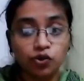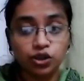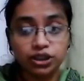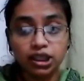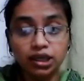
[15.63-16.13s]
was
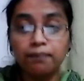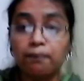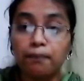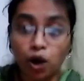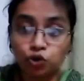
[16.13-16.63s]
a
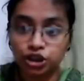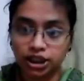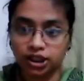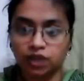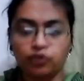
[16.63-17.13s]

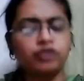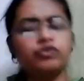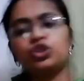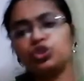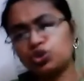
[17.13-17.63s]
mountain which
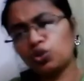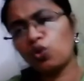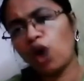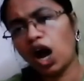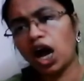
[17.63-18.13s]
was so
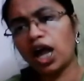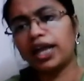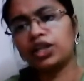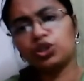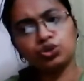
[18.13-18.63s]
high
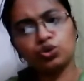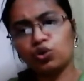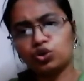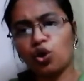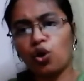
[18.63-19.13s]
and
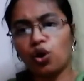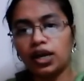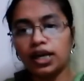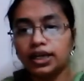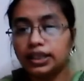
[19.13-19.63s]
so tall
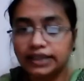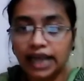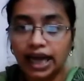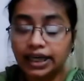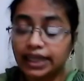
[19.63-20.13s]

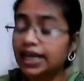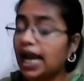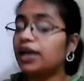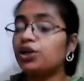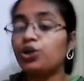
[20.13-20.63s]
that it
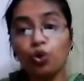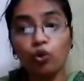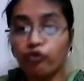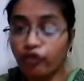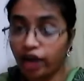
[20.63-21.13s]
had no
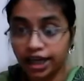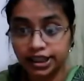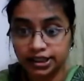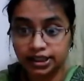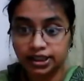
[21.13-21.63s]

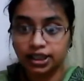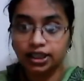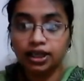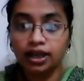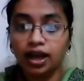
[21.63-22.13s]
friends.
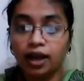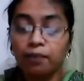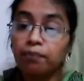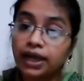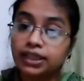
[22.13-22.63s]

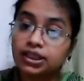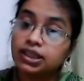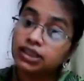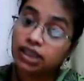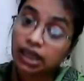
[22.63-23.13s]
But
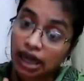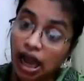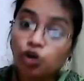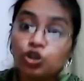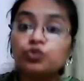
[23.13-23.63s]
the
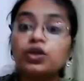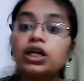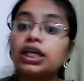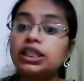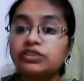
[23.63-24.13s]
clouds were
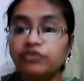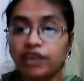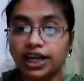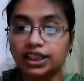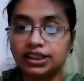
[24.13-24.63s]
its
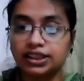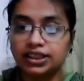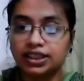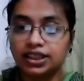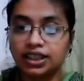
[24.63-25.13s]
friends.
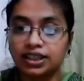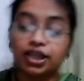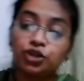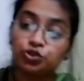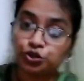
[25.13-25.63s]

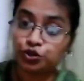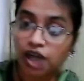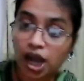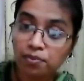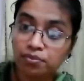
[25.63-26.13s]
They used to
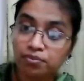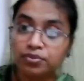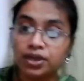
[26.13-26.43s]
come,